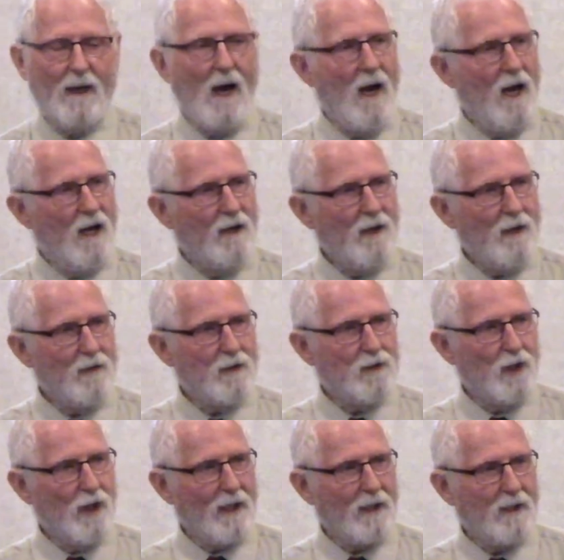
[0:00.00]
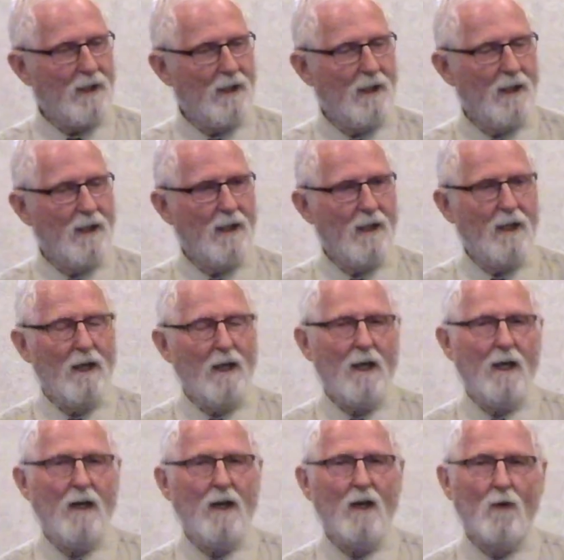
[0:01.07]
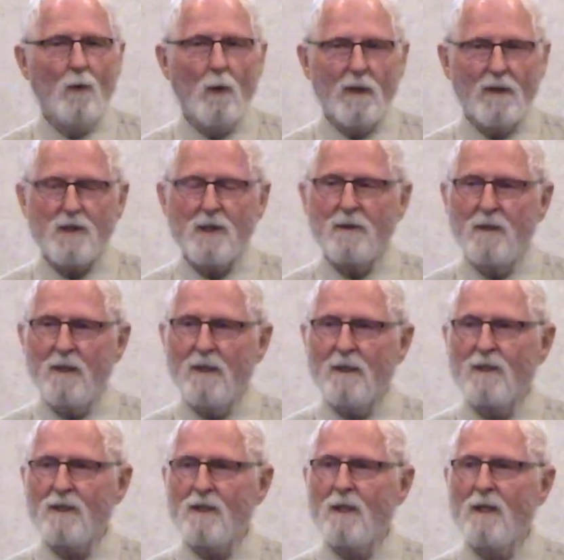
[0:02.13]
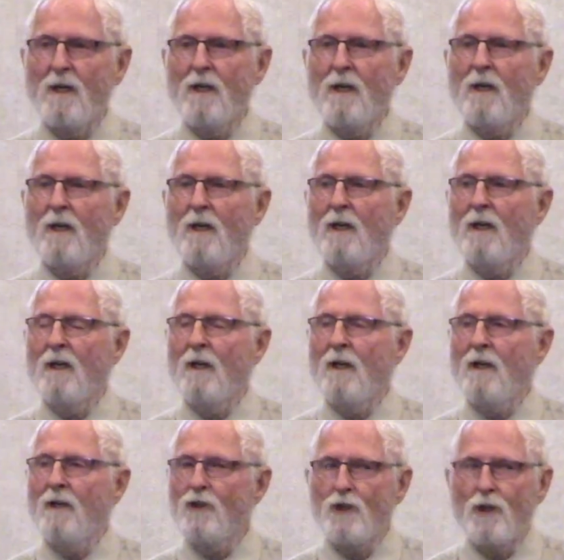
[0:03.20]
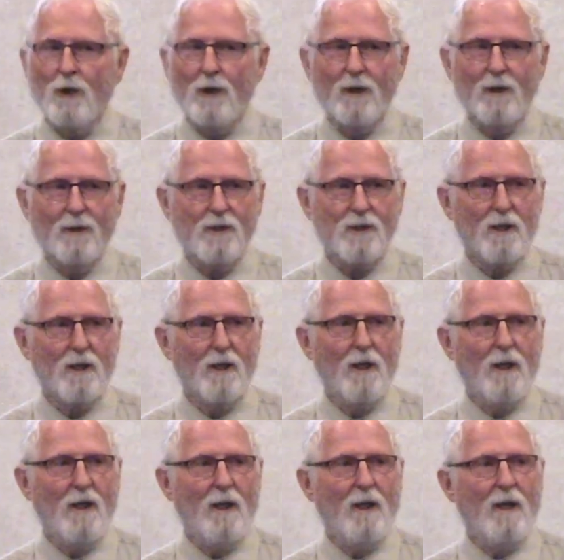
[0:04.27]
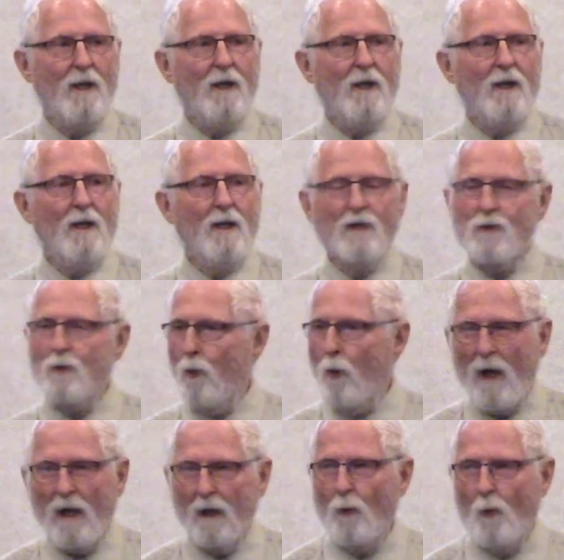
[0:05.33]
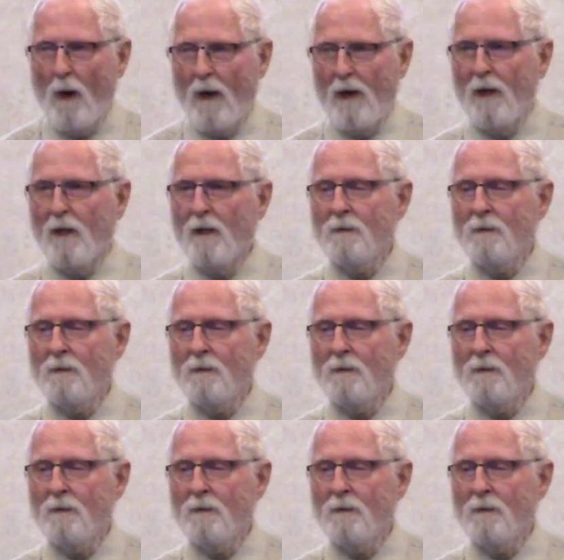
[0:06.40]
Another trick of which this church is well aware